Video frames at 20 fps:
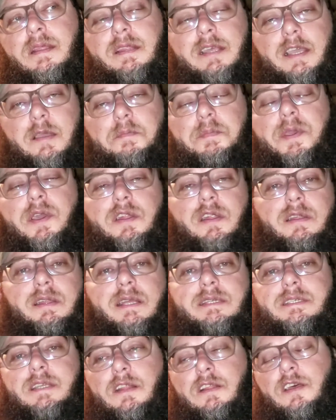The computer
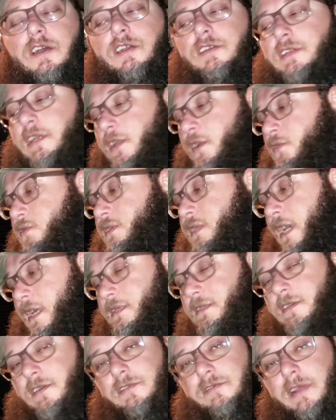needs to learn the new
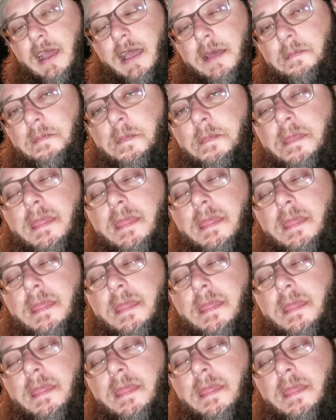sensor, right?